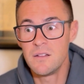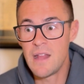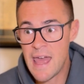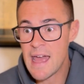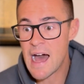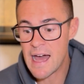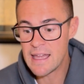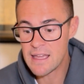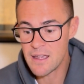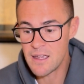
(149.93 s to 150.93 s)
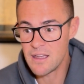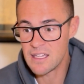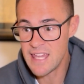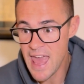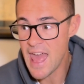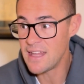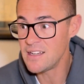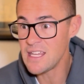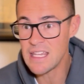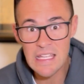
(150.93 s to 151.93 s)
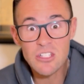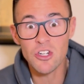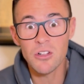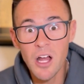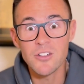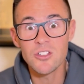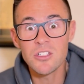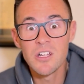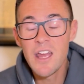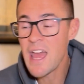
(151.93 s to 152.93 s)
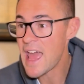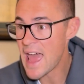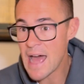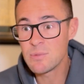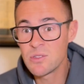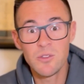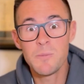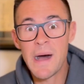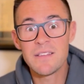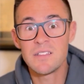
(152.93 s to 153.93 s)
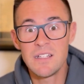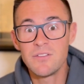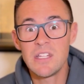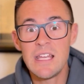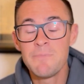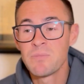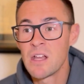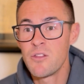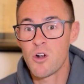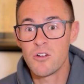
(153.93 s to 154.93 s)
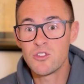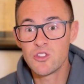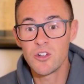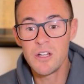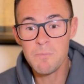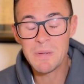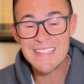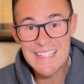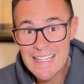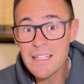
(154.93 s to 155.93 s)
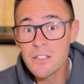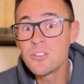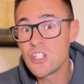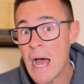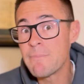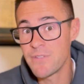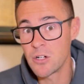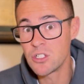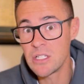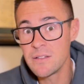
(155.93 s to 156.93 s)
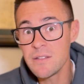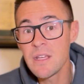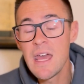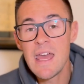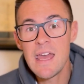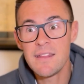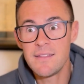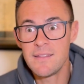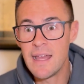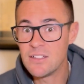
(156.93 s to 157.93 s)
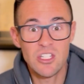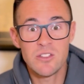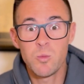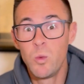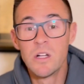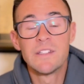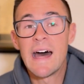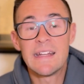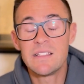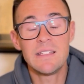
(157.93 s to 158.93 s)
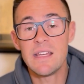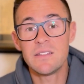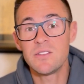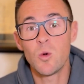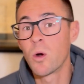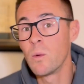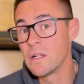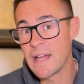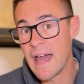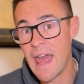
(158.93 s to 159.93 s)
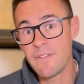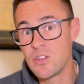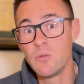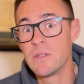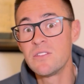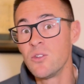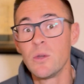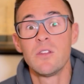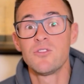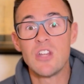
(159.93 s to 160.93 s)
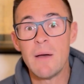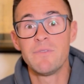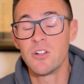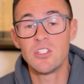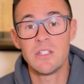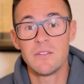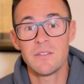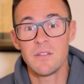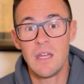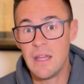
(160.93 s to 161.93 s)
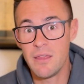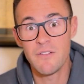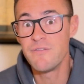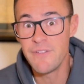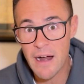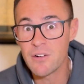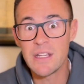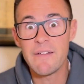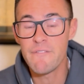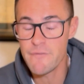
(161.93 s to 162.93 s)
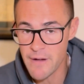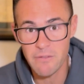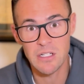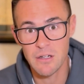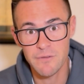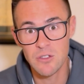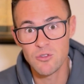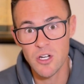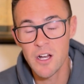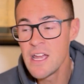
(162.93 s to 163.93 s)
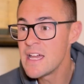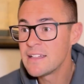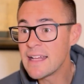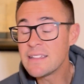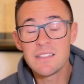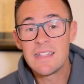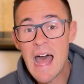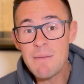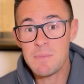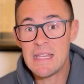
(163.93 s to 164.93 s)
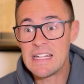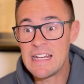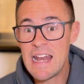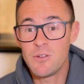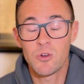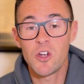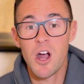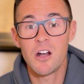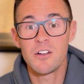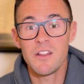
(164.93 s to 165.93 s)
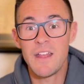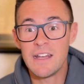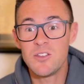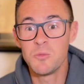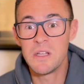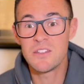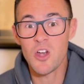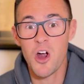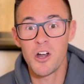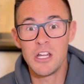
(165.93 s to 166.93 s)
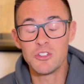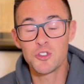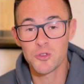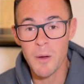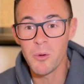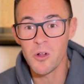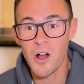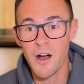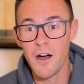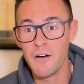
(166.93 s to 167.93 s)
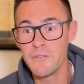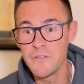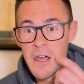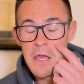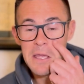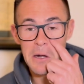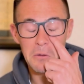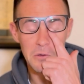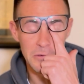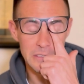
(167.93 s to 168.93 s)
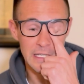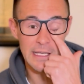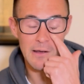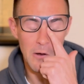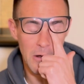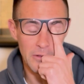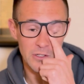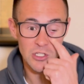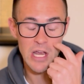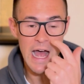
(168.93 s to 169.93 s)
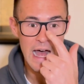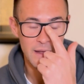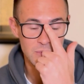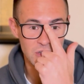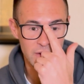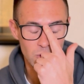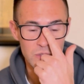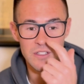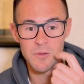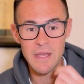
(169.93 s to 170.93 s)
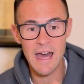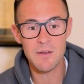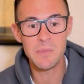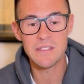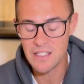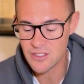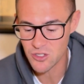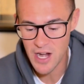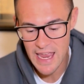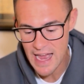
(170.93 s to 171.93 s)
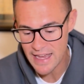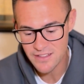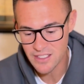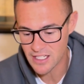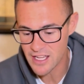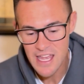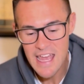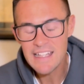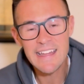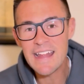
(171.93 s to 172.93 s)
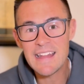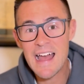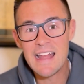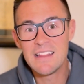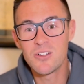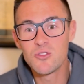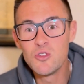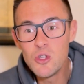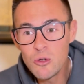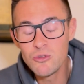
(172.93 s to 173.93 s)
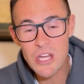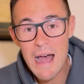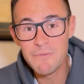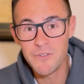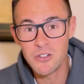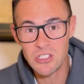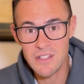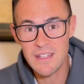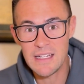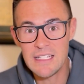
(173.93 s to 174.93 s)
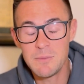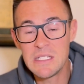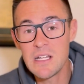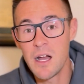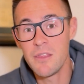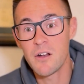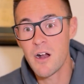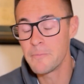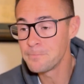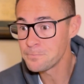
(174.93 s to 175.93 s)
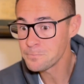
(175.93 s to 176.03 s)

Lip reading: AI can eat your lunch. Absolutely positively, there are certain particular job functions that just will not exist or will not have humans doing those job functions in the very, very near future. That does not mean in any regard that humans are in trouble of, losing all their jobs, or everyone's going to be out of business, or AI is going to, that there's new job functions that need to be done. There are